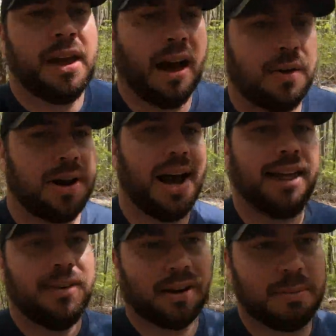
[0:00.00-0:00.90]
I would
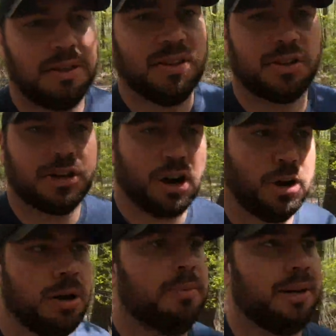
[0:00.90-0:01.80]
highly recommend this
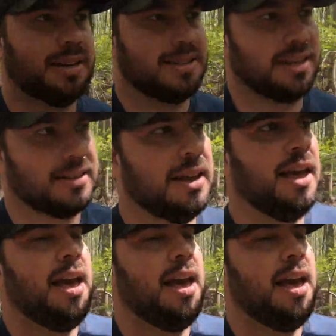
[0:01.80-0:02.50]
show because it is